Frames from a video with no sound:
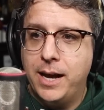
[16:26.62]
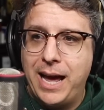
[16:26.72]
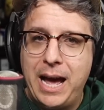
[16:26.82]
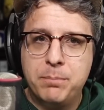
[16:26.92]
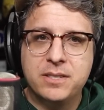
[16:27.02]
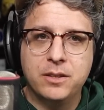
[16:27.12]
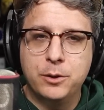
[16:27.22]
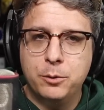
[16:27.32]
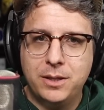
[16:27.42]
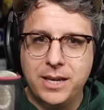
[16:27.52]

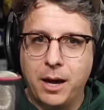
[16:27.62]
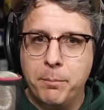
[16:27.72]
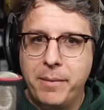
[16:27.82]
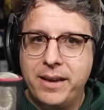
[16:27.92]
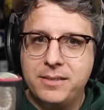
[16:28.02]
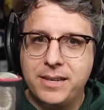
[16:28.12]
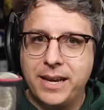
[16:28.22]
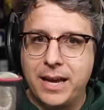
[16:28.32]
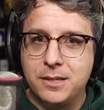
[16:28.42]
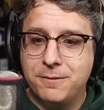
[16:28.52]
absolutely amazing
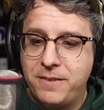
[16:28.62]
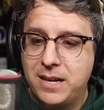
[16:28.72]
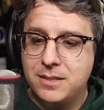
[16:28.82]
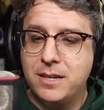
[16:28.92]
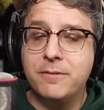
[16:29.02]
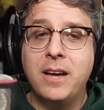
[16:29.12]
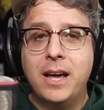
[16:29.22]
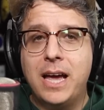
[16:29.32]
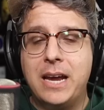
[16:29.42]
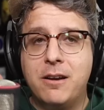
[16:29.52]
and effective.
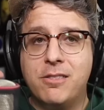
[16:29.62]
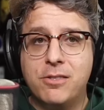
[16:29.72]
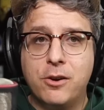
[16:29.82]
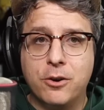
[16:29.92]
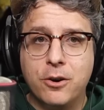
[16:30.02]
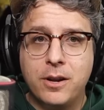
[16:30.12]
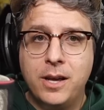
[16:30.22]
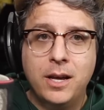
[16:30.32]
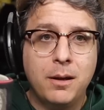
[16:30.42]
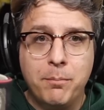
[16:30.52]
And third,
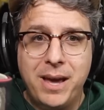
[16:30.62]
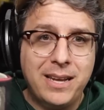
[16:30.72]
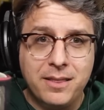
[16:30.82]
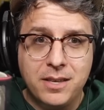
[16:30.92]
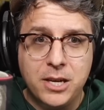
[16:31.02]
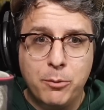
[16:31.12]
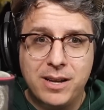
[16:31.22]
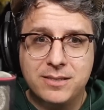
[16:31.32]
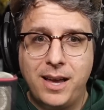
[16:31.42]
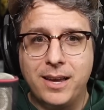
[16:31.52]
made in the U
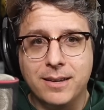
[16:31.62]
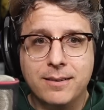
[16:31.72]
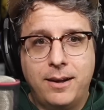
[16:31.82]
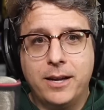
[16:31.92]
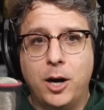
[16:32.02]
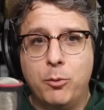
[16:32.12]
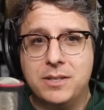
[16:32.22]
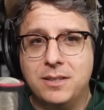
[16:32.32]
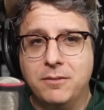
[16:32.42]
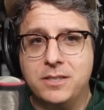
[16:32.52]
S A. I
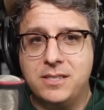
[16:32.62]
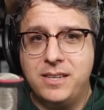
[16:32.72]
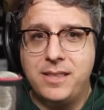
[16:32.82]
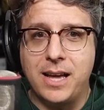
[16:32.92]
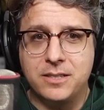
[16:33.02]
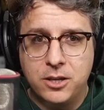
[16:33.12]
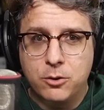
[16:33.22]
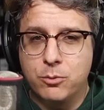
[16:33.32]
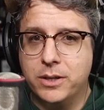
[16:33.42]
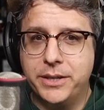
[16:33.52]
always love to see that.
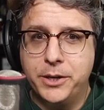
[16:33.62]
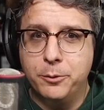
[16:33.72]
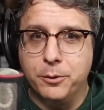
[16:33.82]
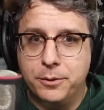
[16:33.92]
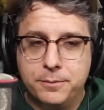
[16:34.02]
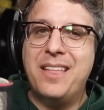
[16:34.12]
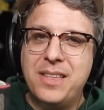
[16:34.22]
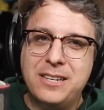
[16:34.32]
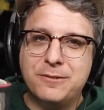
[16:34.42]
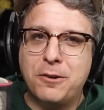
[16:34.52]
Really cool. And
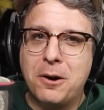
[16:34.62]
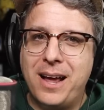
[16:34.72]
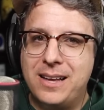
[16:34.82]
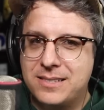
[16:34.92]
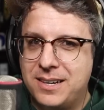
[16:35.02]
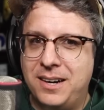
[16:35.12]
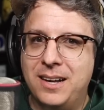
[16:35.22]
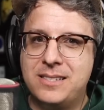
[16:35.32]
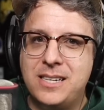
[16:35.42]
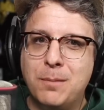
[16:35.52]
then as far as
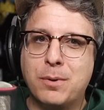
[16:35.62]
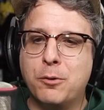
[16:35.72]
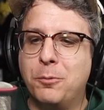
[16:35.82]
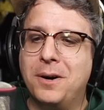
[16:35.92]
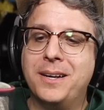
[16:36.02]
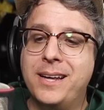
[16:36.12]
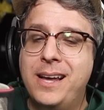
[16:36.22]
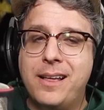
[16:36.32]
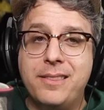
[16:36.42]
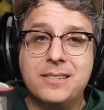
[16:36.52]
cons, number one,
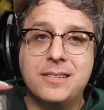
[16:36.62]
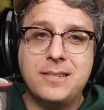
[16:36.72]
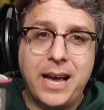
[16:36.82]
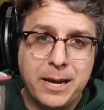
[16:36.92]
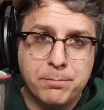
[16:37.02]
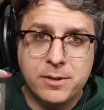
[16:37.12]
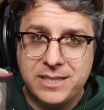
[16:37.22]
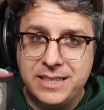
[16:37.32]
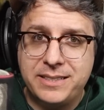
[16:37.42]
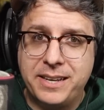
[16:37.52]
this is a
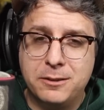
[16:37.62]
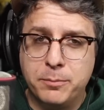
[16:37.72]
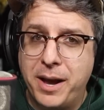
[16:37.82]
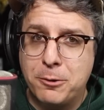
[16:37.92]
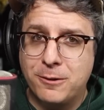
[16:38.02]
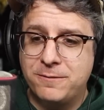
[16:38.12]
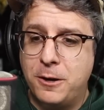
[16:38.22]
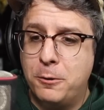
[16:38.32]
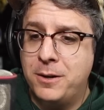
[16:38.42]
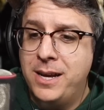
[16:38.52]
hyper-detailed
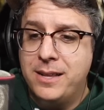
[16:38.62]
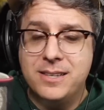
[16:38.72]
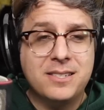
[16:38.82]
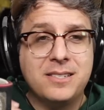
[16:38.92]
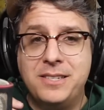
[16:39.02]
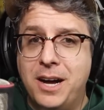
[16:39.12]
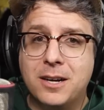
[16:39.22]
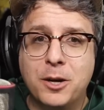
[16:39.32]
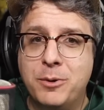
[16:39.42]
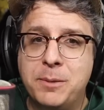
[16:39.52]
microphone. This is
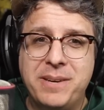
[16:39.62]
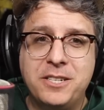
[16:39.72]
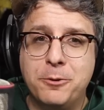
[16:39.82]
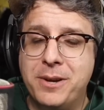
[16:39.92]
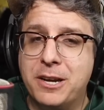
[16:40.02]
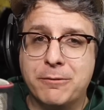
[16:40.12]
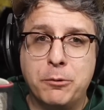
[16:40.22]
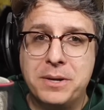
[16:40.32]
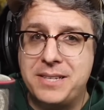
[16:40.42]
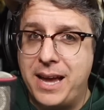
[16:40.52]
not going to be doing your
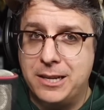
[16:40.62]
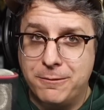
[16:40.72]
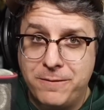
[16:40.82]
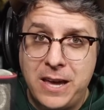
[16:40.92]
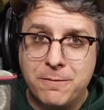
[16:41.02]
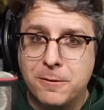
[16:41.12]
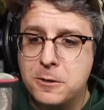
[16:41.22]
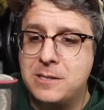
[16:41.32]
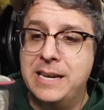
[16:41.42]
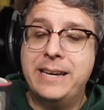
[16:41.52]
voice any
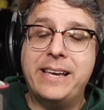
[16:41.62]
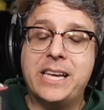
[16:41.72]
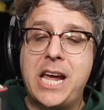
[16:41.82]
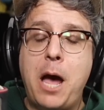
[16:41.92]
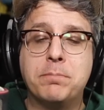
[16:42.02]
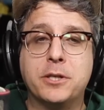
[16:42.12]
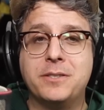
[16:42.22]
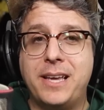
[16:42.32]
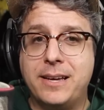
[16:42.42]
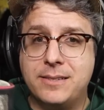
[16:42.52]
favors. It
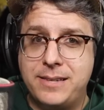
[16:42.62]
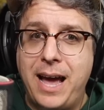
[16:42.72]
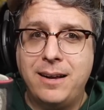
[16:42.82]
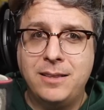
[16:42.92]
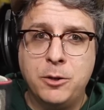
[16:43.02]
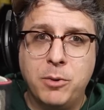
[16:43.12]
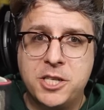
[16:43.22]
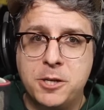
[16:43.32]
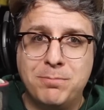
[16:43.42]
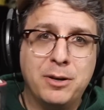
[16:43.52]
captures exactly
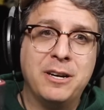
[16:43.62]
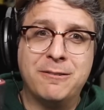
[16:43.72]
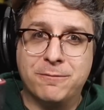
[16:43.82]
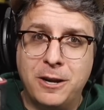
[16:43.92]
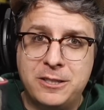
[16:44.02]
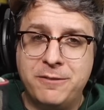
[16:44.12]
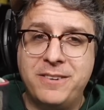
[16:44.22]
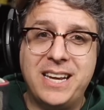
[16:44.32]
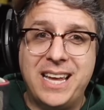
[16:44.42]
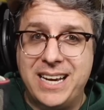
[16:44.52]
what you put in front of
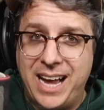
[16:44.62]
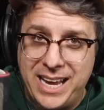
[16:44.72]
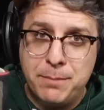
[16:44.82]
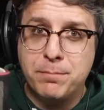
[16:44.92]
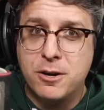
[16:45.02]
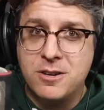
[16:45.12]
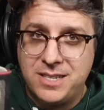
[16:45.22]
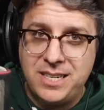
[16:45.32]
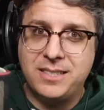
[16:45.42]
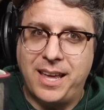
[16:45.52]
it in
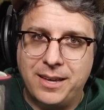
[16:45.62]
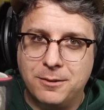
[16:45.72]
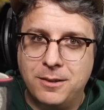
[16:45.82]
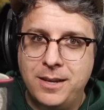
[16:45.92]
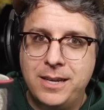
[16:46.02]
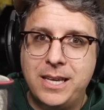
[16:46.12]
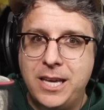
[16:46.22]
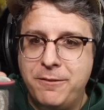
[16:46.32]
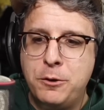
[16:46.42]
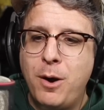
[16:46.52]
hyper-detail.
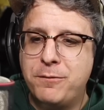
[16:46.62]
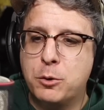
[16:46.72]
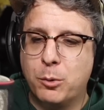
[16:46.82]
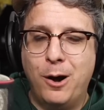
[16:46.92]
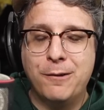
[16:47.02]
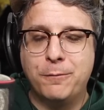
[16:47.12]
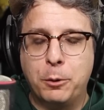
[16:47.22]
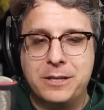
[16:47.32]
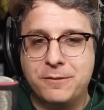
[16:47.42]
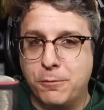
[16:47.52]
If you have the wrong
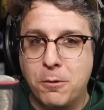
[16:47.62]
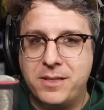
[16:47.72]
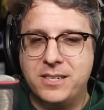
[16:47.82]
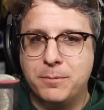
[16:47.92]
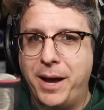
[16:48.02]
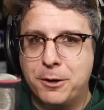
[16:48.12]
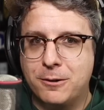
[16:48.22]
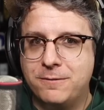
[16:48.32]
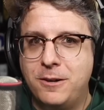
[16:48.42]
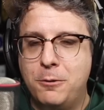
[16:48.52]
voice for this
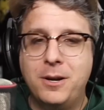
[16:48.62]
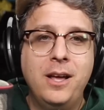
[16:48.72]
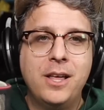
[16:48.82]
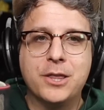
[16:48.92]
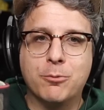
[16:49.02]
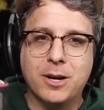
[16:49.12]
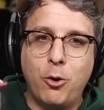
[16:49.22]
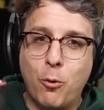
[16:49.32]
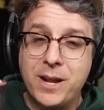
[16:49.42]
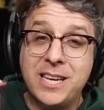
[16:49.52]
microphone, the
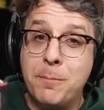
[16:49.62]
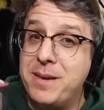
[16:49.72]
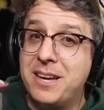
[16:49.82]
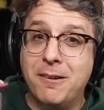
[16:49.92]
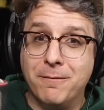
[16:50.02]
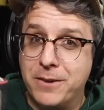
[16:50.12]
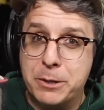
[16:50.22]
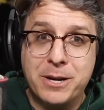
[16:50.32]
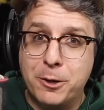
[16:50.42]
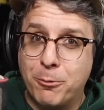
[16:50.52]
recording can become
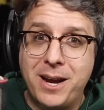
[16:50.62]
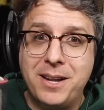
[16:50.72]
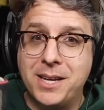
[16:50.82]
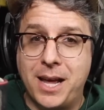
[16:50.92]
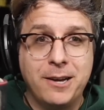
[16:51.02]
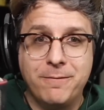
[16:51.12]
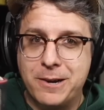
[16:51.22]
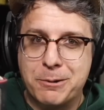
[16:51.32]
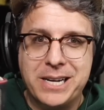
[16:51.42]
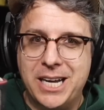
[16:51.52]
very grating and
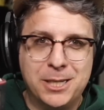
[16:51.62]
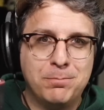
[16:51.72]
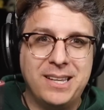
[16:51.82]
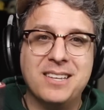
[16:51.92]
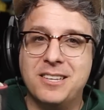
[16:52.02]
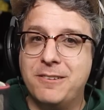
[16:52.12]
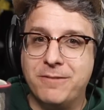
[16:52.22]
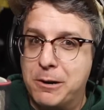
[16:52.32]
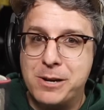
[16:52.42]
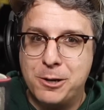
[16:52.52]
very unpleasant
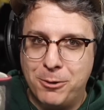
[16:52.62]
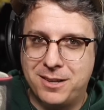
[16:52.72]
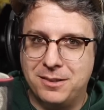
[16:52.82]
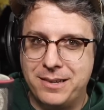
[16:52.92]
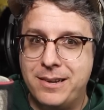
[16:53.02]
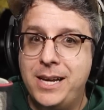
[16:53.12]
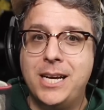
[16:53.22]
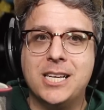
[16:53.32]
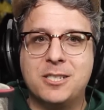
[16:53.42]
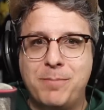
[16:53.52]
very quickly,
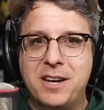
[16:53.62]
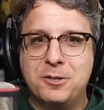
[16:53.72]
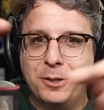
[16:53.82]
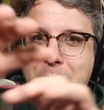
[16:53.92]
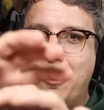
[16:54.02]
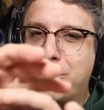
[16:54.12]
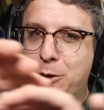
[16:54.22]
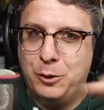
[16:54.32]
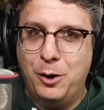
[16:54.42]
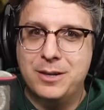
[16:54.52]
especially over
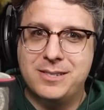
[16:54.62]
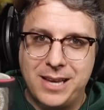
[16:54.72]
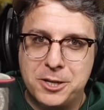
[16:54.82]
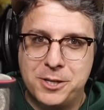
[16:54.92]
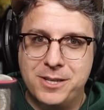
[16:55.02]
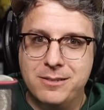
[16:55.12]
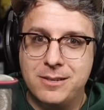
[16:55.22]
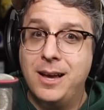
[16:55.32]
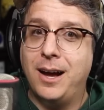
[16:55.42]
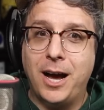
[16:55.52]
long sessions.
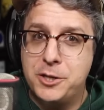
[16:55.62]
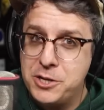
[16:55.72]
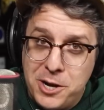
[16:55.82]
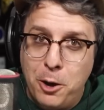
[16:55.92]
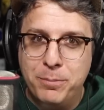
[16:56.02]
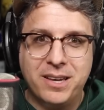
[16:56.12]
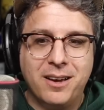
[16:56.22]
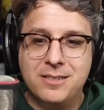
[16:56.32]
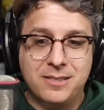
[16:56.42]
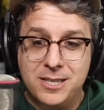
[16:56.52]
I should know
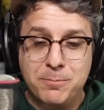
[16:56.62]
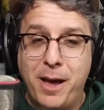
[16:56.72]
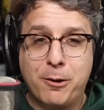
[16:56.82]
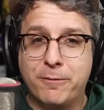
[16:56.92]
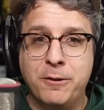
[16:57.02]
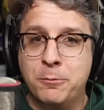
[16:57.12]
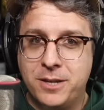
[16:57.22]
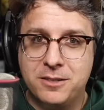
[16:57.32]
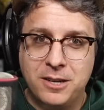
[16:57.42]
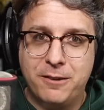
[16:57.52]
because this microphone
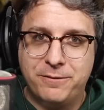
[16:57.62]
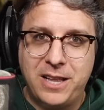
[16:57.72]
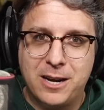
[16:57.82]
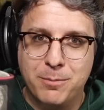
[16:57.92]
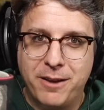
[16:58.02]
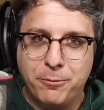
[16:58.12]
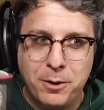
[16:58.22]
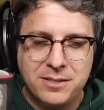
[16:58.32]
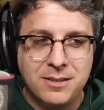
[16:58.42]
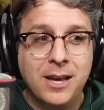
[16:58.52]
does not flatter my
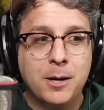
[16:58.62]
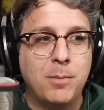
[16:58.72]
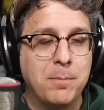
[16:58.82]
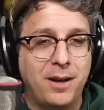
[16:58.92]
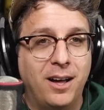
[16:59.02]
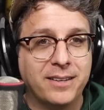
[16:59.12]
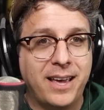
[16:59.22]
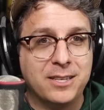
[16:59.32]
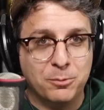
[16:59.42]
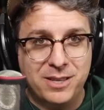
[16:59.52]
voice. My
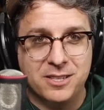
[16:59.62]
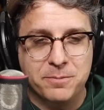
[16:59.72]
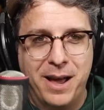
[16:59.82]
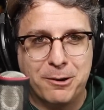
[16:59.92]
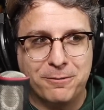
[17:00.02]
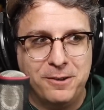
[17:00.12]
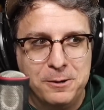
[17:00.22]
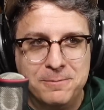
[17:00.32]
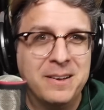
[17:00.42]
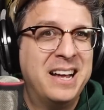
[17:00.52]
podcast with this
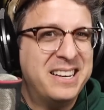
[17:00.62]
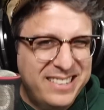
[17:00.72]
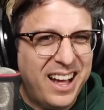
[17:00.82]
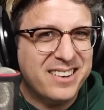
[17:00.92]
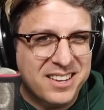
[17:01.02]
microphone, not